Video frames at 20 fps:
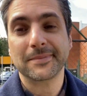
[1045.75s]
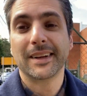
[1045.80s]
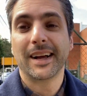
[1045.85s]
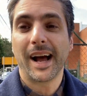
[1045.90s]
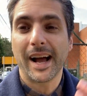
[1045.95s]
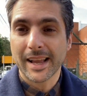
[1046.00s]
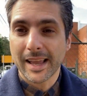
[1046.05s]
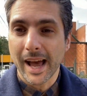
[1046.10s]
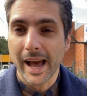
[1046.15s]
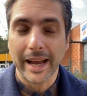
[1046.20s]

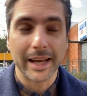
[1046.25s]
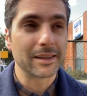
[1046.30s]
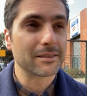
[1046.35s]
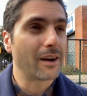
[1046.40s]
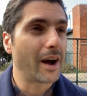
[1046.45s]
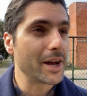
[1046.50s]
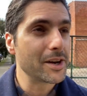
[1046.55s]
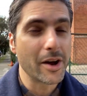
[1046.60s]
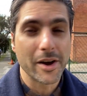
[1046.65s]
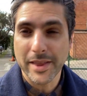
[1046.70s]
Again,
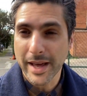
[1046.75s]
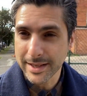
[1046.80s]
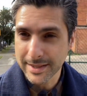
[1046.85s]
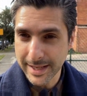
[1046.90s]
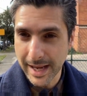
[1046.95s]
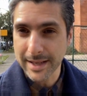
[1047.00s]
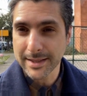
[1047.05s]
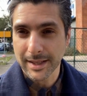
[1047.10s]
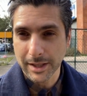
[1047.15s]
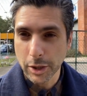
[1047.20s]
I know that
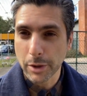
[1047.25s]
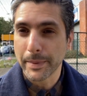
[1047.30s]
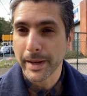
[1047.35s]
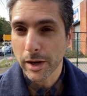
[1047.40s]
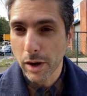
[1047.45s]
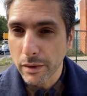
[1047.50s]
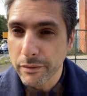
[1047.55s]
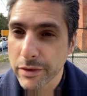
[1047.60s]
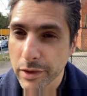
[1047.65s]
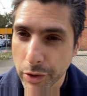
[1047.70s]
sounds a little bit
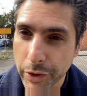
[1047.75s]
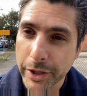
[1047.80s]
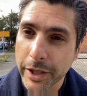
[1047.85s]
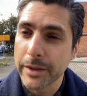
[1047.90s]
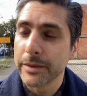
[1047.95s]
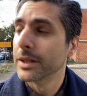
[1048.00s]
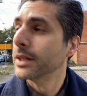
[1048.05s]
convoluted,